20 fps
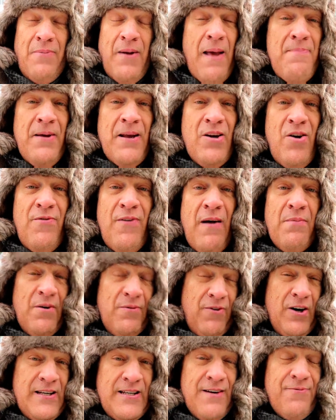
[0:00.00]
But I picked
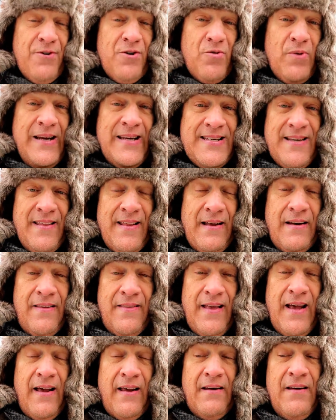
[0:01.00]
November for a different reason
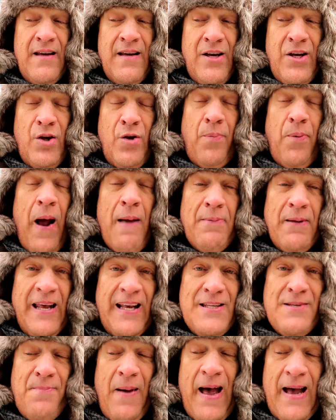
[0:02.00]
than you probably
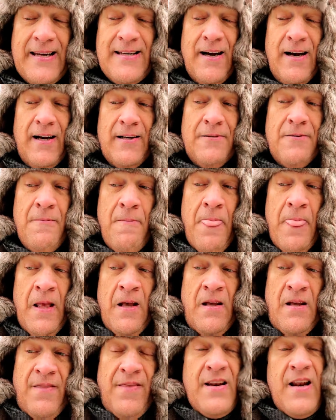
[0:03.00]
expect.
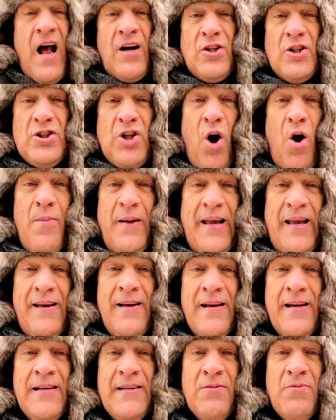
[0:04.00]
The doctors told
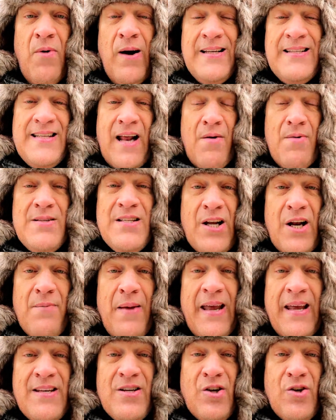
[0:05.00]
me once that I wasn't going
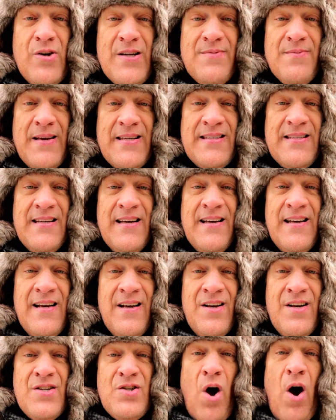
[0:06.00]
to make it to Christmas.
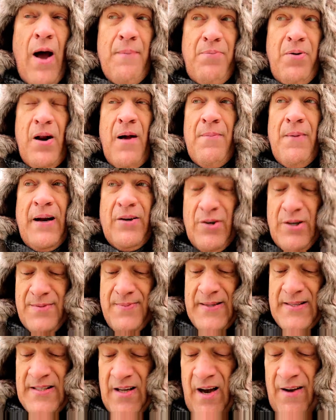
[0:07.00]
So I put up my
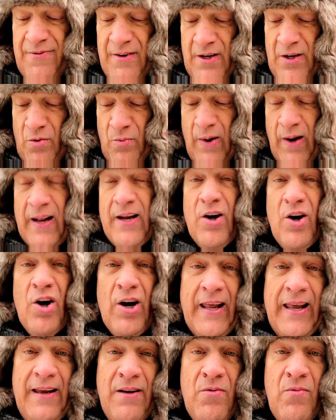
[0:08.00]
Christmas stuff really
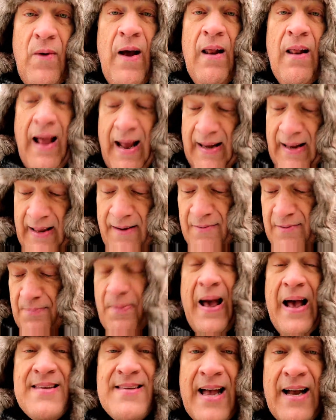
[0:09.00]
early. Well, I lived
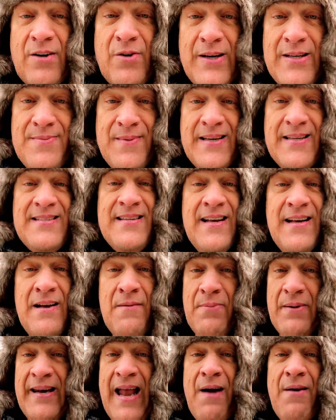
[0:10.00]
past that Christmas,
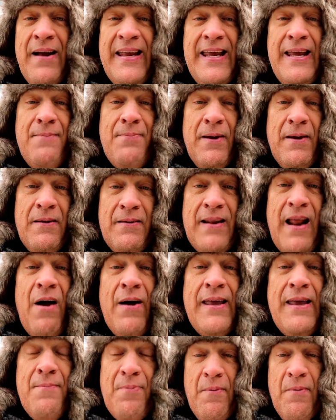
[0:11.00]
but now I keep
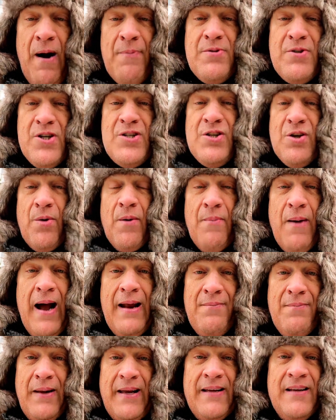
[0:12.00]
them up just to
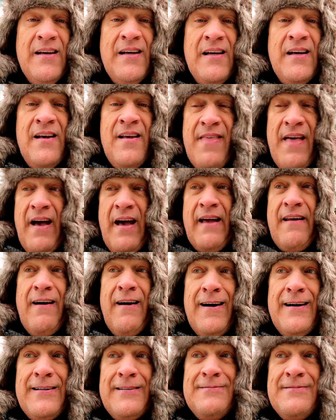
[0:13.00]
remind me
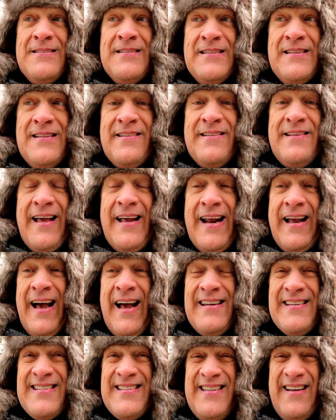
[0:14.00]
that that I
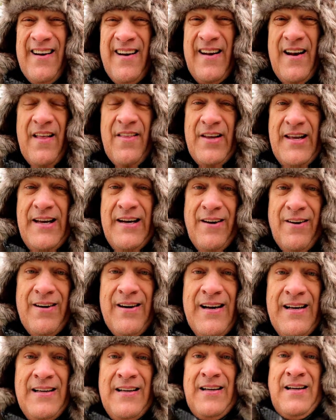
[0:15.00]
got to steal another
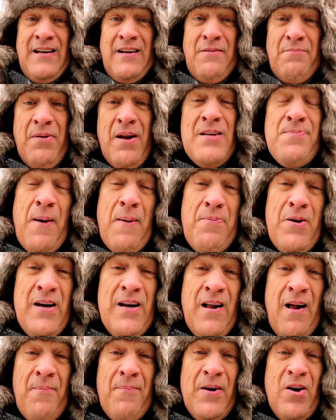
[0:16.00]
year. Plus, by
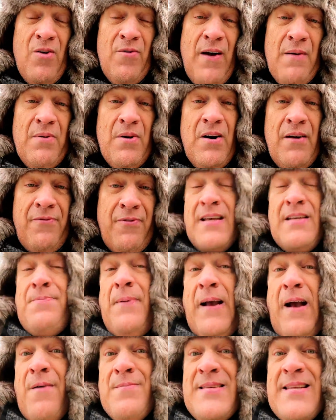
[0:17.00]
putting it up in November, if this
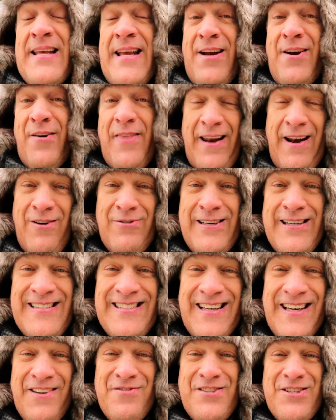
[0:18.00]
becomes the year that I don't get
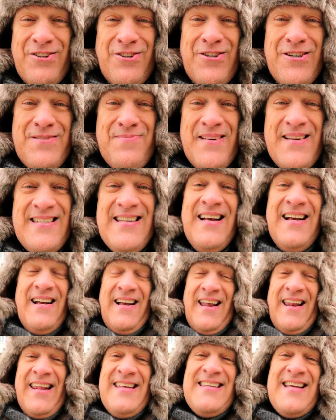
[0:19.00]
to live till Christmas,
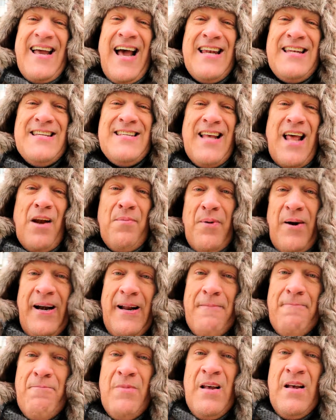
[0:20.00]
at least I got to
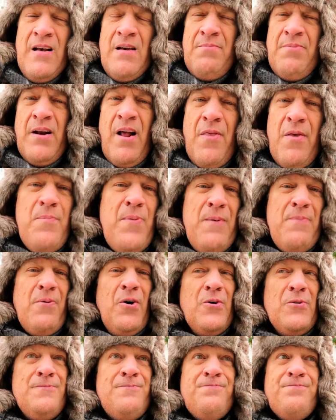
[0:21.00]
celebrate it. But other
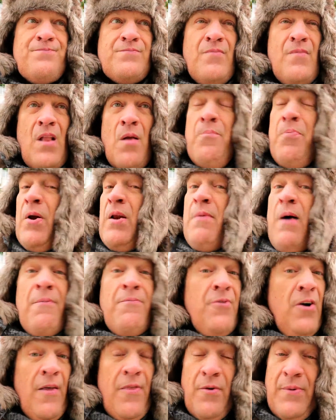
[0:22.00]
people put them
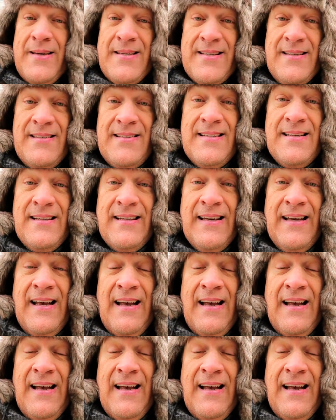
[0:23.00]
up for other reasons.